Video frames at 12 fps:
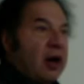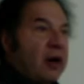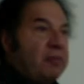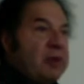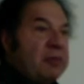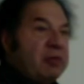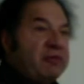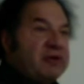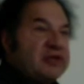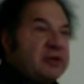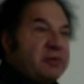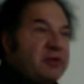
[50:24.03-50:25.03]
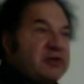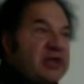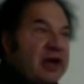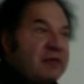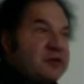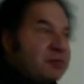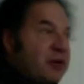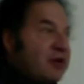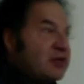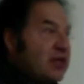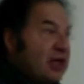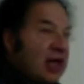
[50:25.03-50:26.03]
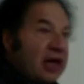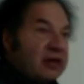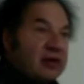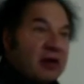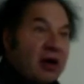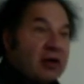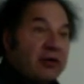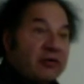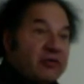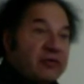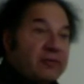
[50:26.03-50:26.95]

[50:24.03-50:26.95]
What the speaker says: People visit museums because they like colors.